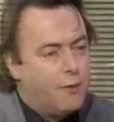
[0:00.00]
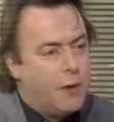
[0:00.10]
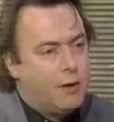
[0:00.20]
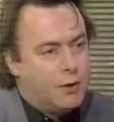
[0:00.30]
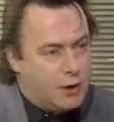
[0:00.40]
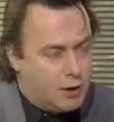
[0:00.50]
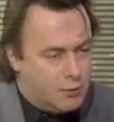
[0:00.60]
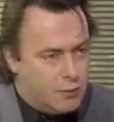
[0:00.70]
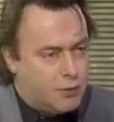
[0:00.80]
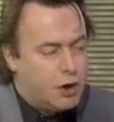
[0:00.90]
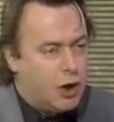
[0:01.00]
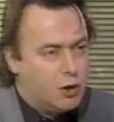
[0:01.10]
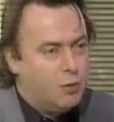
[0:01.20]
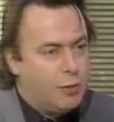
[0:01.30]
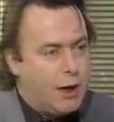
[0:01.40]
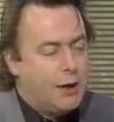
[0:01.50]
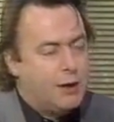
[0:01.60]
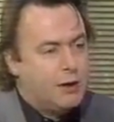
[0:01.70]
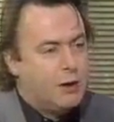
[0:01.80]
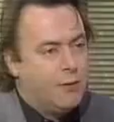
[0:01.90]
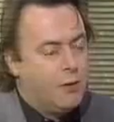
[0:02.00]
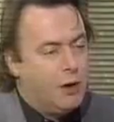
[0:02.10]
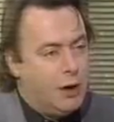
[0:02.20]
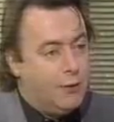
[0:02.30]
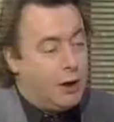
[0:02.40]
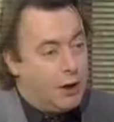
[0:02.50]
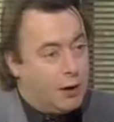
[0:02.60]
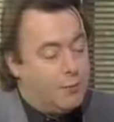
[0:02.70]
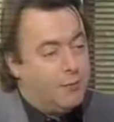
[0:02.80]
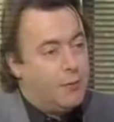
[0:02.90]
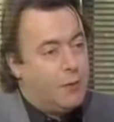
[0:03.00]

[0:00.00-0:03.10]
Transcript: In fact, the dead child could be handed to her for a leave-taking